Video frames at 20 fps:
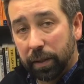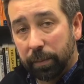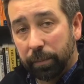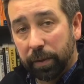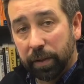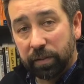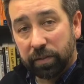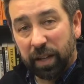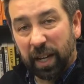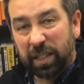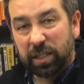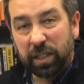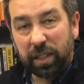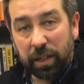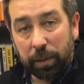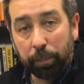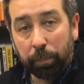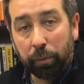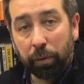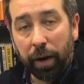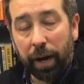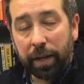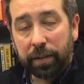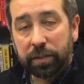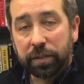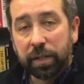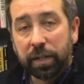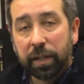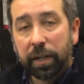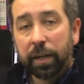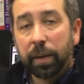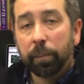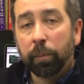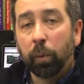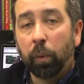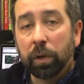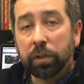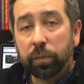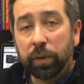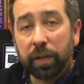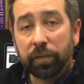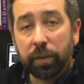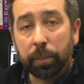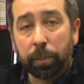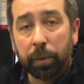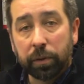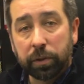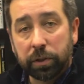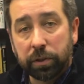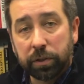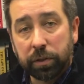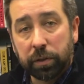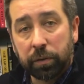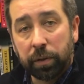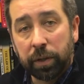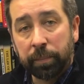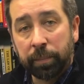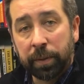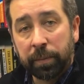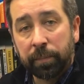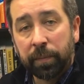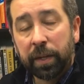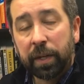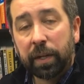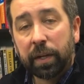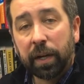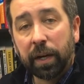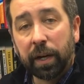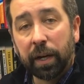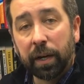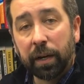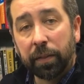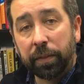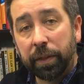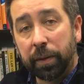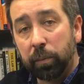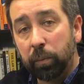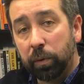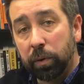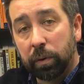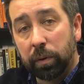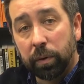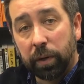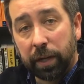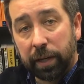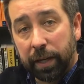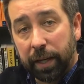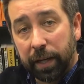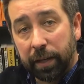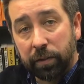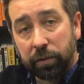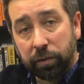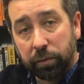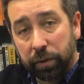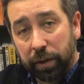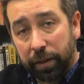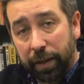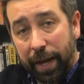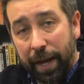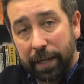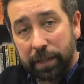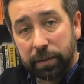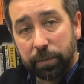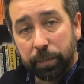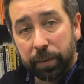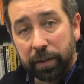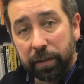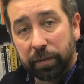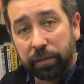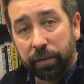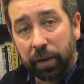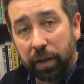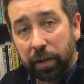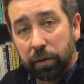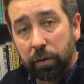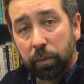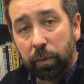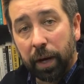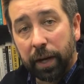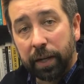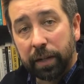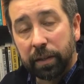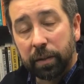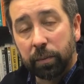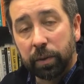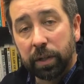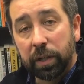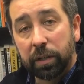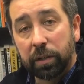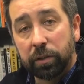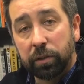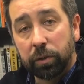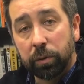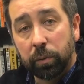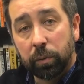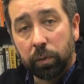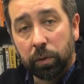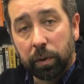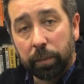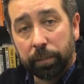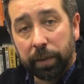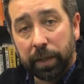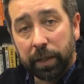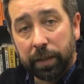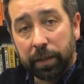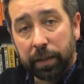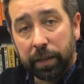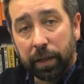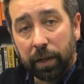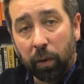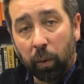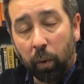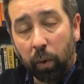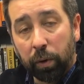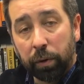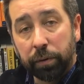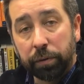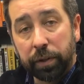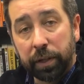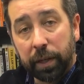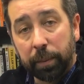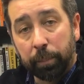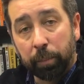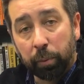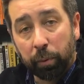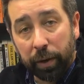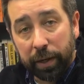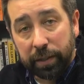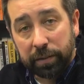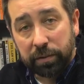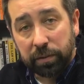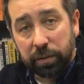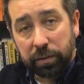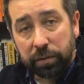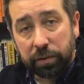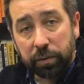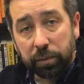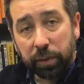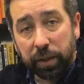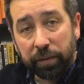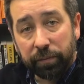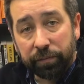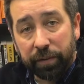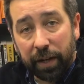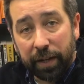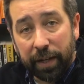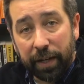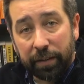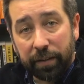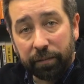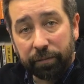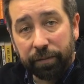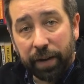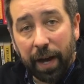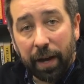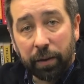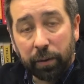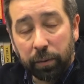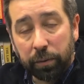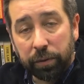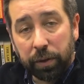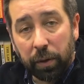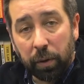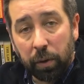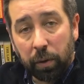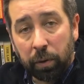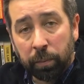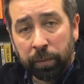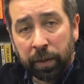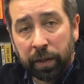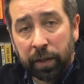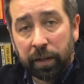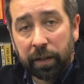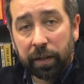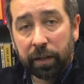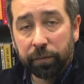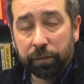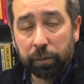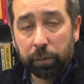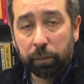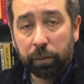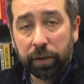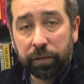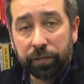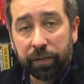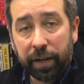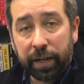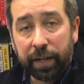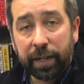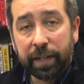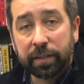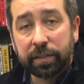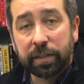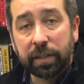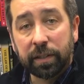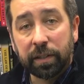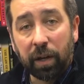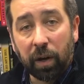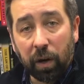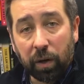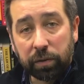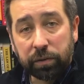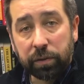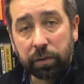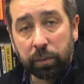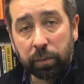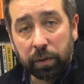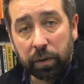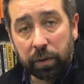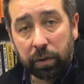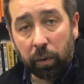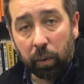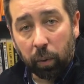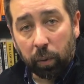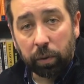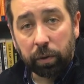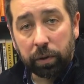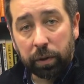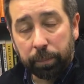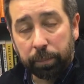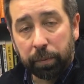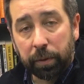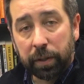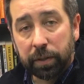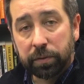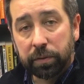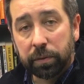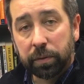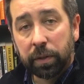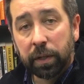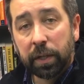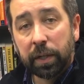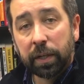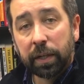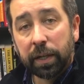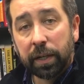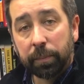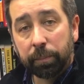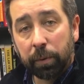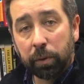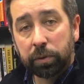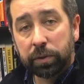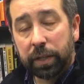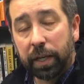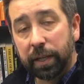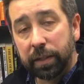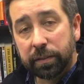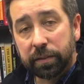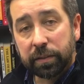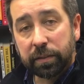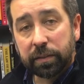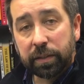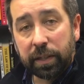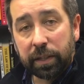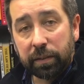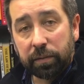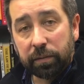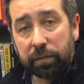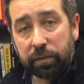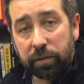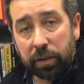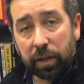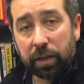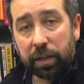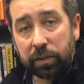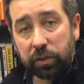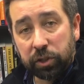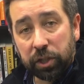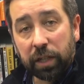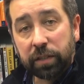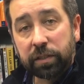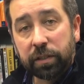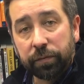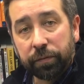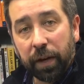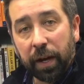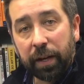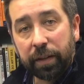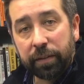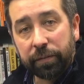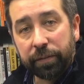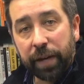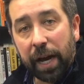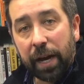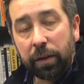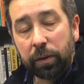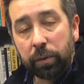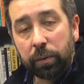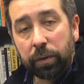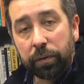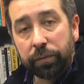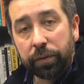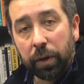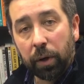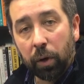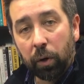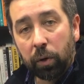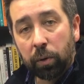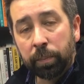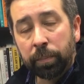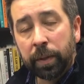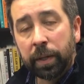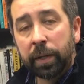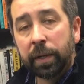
is actually compressed. But once we have the purchase agreement, then we'll again do the last bit of underwriting that we need to do. We'll immediately order the appraisal so we can find out the value of the home. If you're refinancing, also we're going to order an appraisal in most cases and justify the value of the home.